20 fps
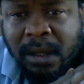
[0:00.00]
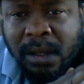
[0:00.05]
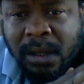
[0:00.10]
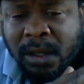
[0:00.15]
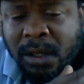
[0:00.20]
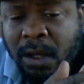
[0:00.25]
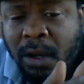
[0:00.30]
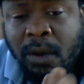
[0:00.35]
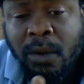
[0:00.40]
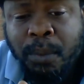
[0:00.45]

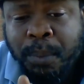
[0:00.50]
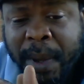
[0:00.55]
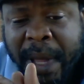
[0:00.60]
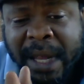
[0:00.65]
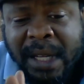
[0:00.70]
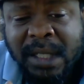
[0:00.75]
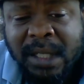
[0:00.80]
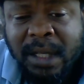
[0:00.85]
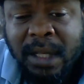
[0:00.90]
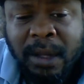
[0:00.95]
so
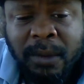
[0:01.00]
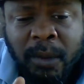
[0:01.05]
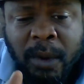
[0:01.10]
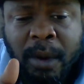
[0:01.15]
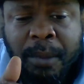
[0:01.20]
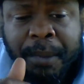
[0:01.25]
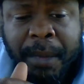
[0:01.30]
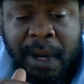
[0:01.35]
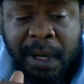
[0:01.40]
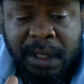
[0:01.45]
basically, we're
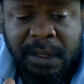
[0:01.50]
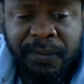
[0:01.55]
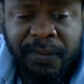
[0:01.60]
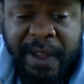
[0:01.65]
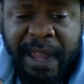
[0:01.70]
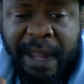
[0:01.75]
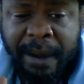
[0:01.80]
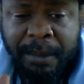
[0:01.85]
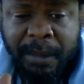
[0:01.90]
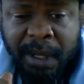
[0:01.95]
amongst
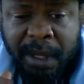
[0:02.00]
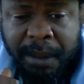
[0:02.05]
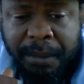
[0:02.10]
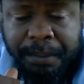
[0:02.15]
family.